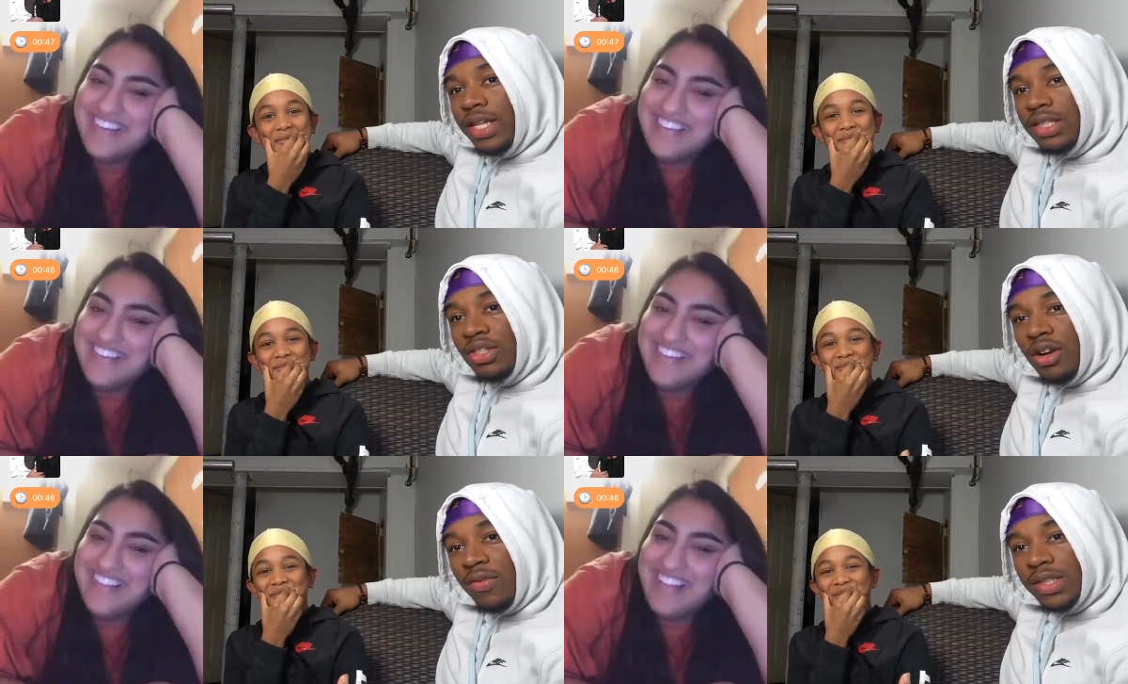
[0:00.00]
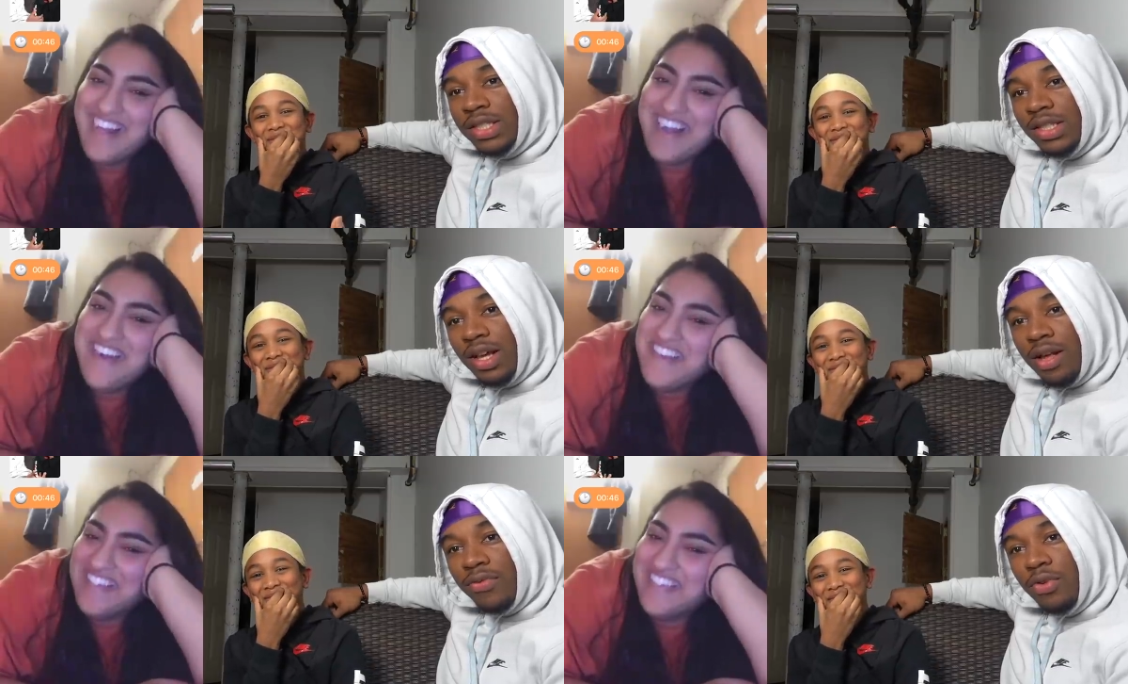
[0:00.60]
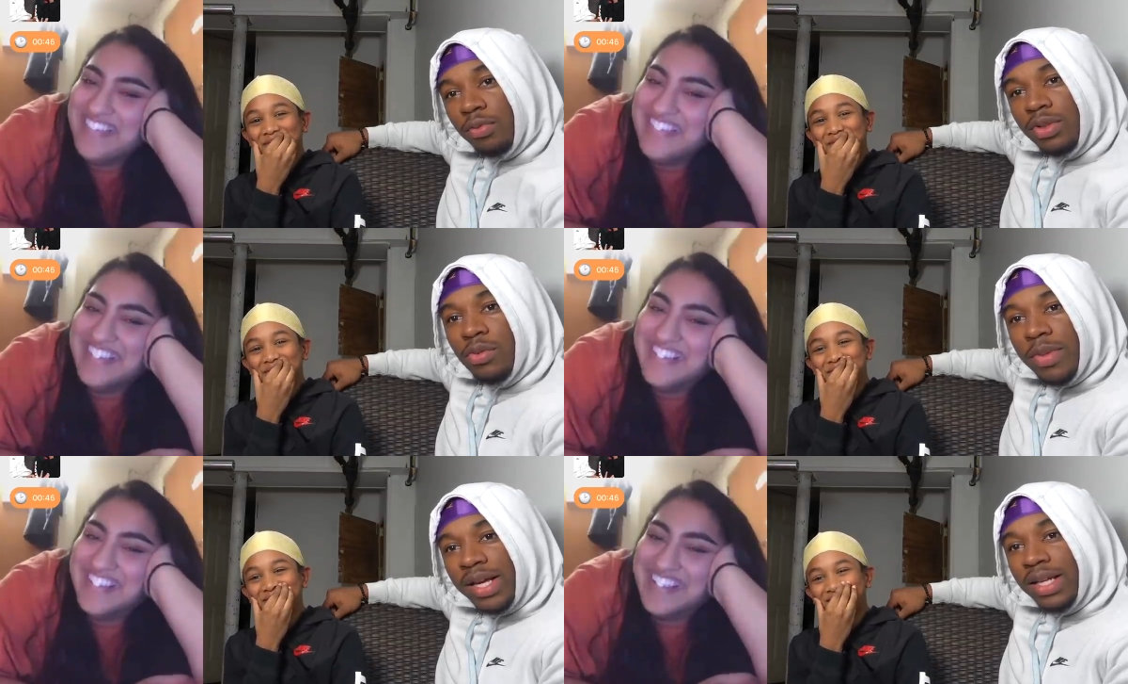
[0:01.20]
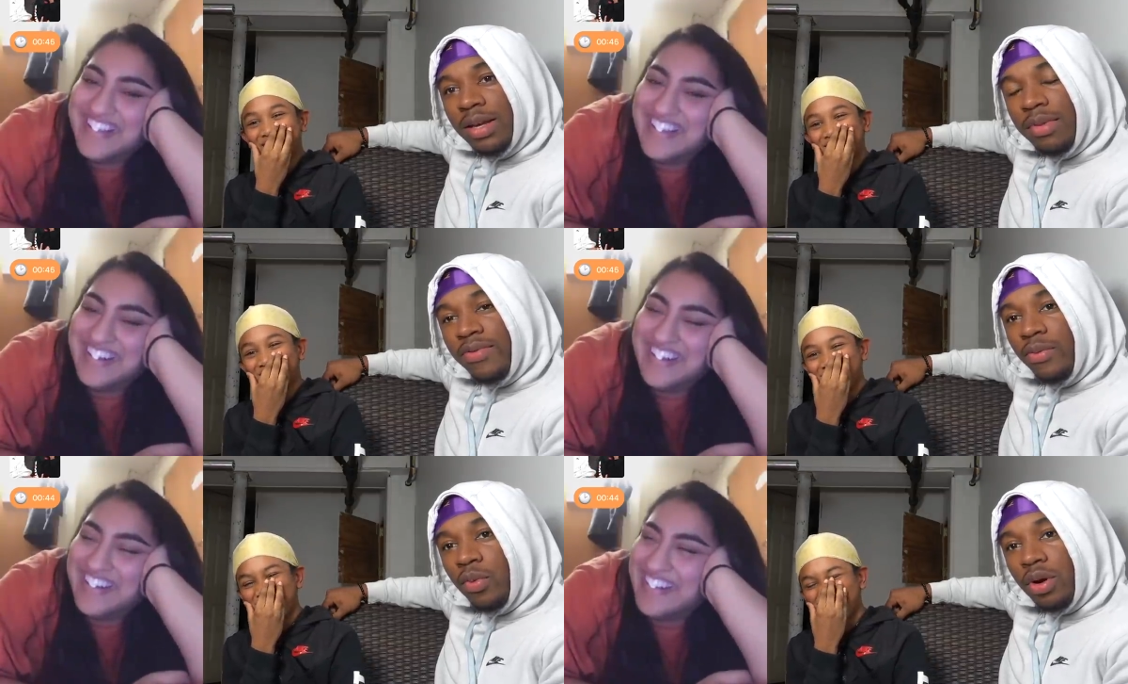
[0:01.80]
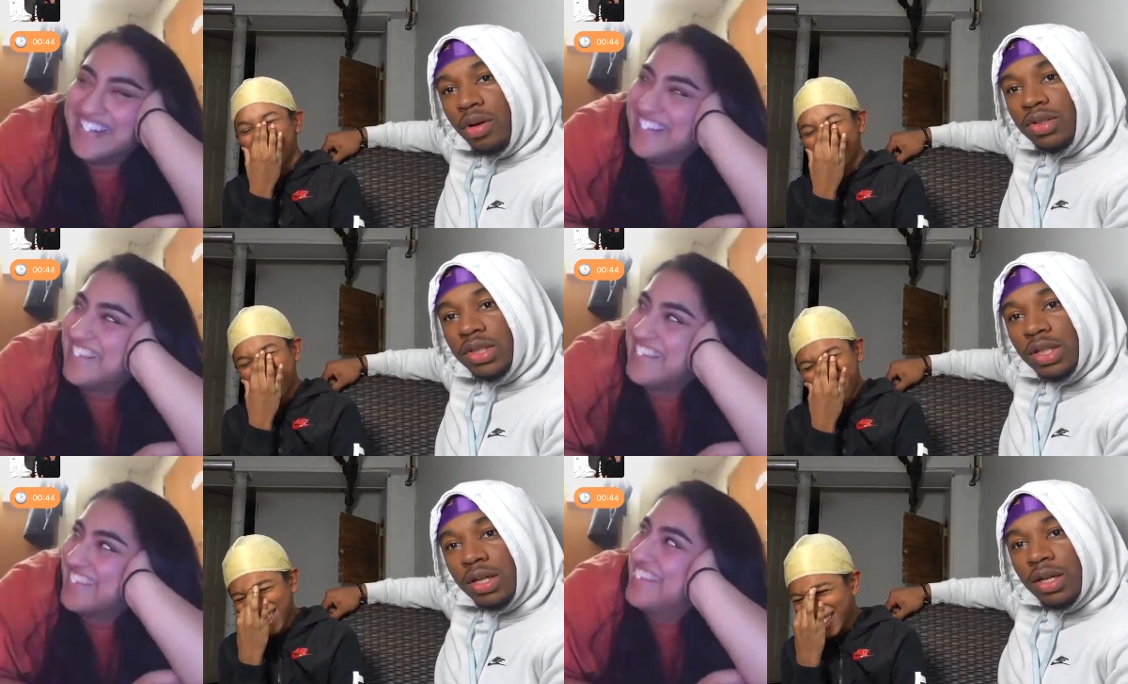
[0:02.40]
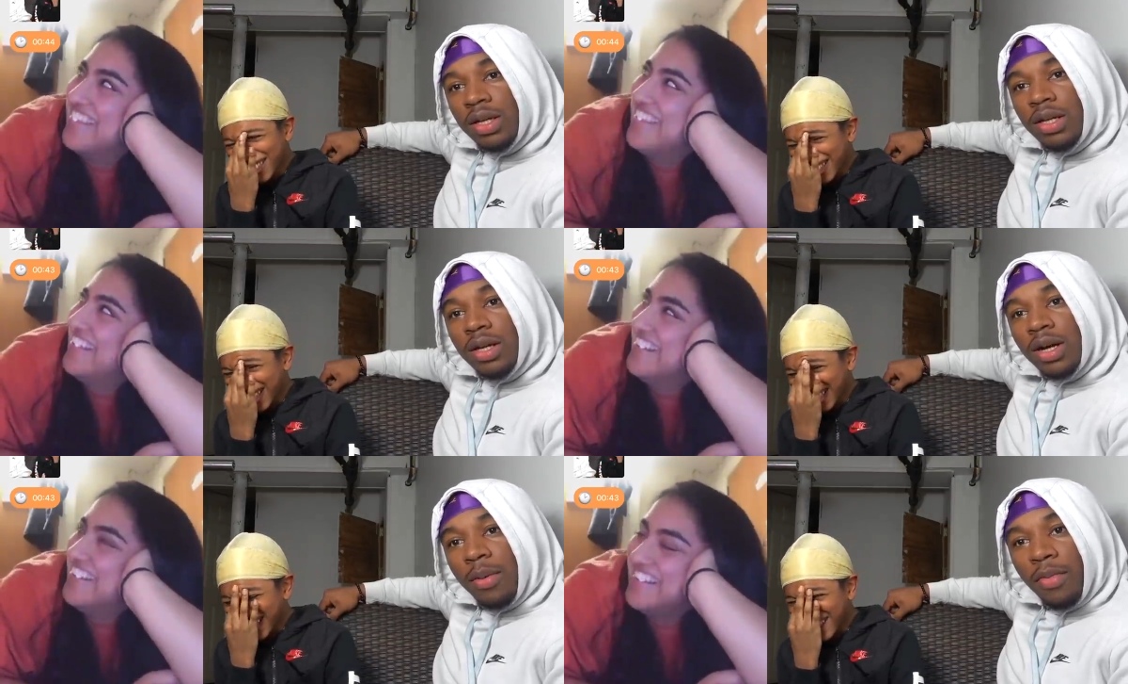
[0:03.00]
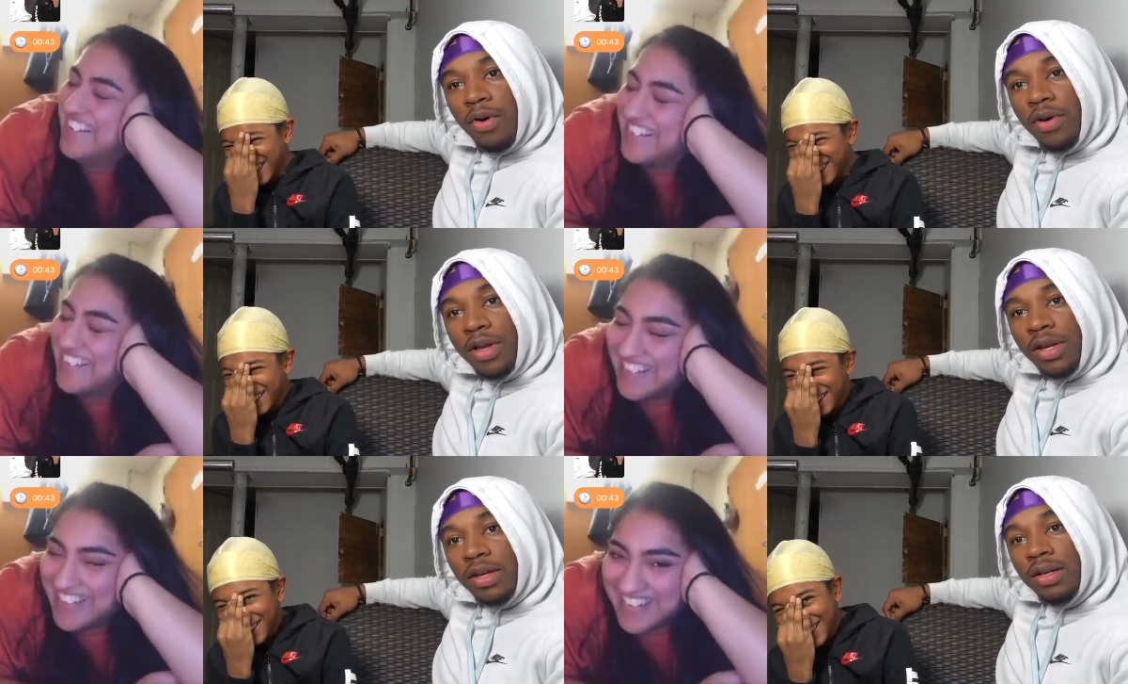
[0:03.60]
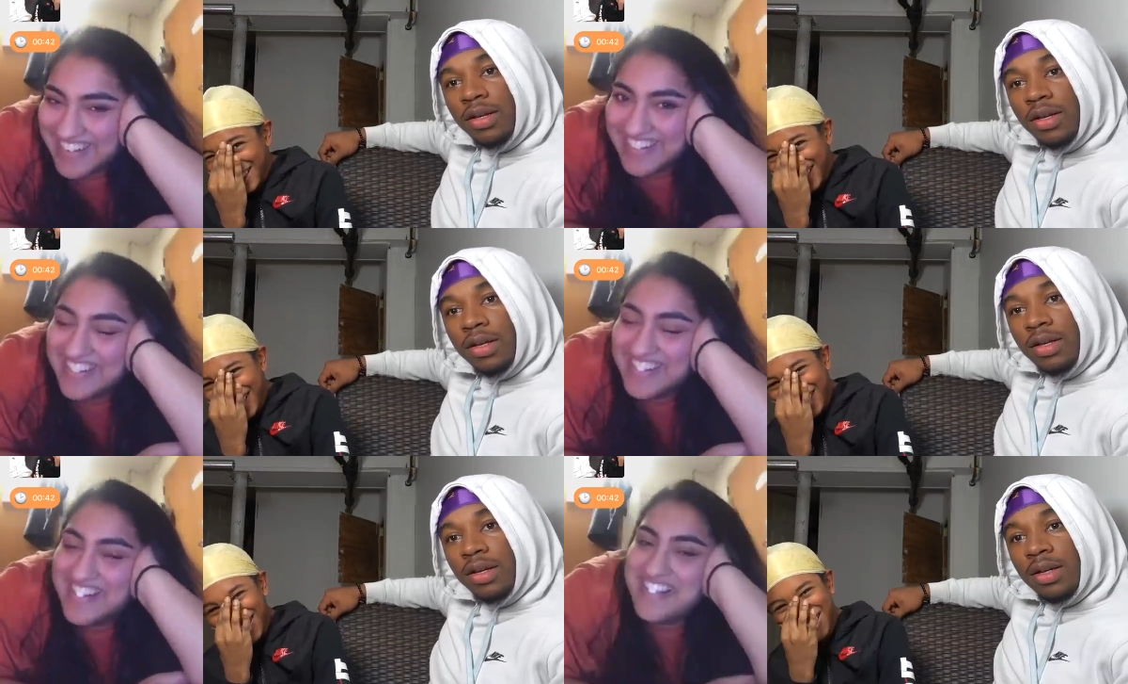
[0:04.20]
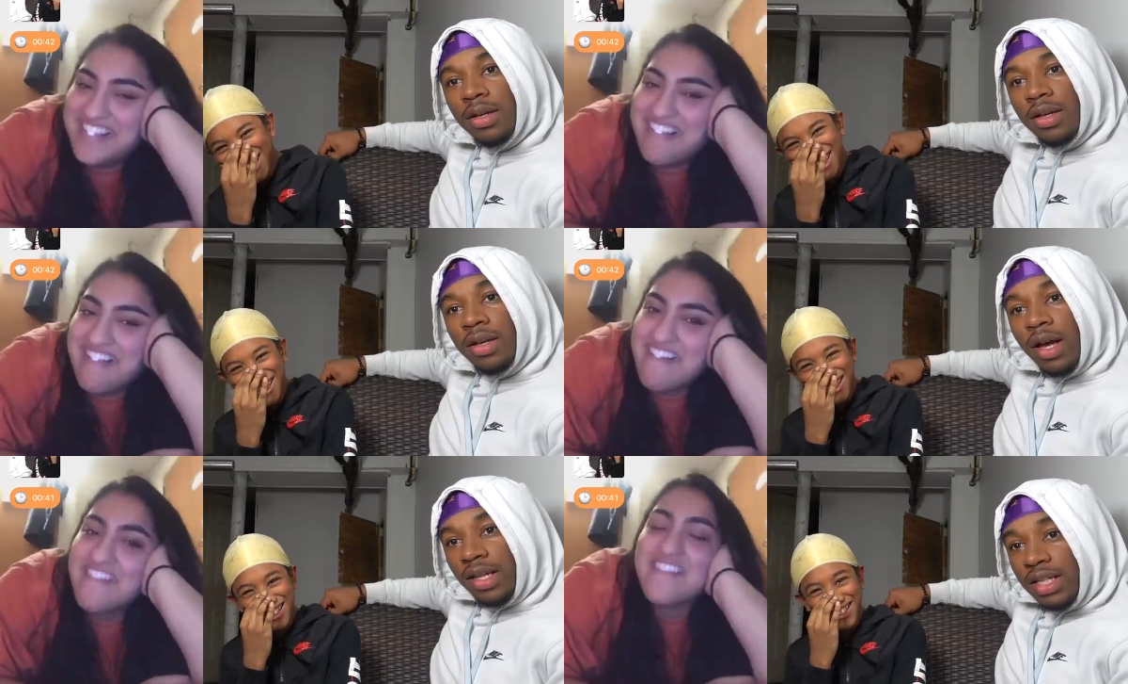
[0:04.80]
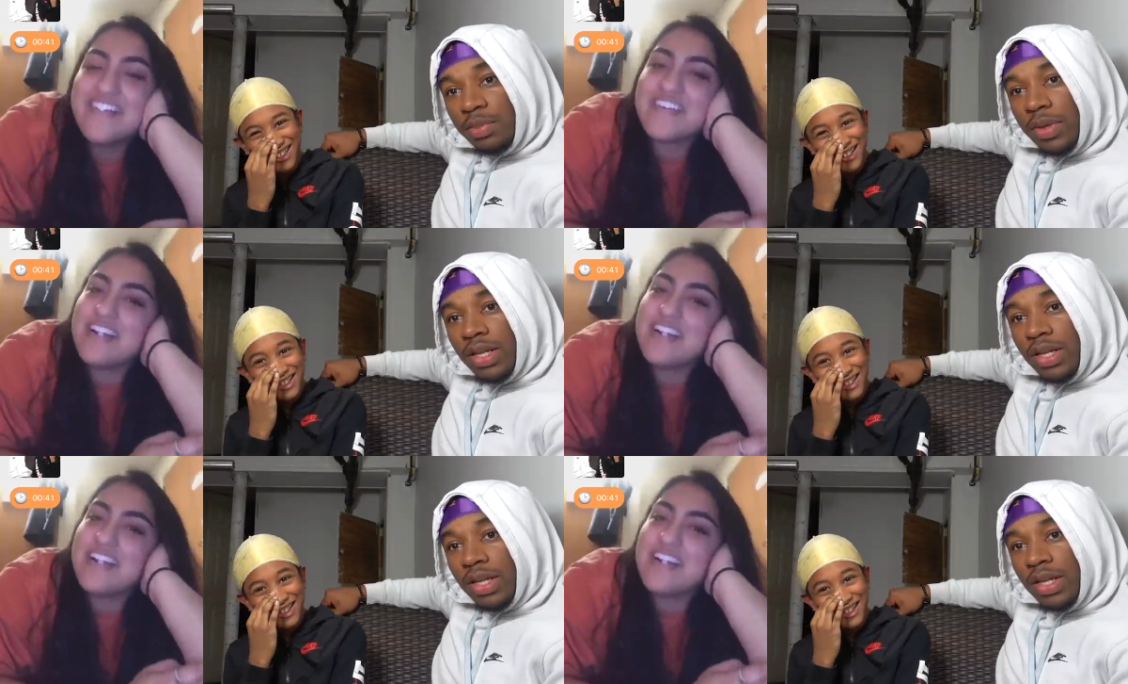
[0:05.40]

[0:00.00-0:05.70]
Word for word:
Speaker 1: He's nervous enough. You you making him even worse. Come on. At least okay. be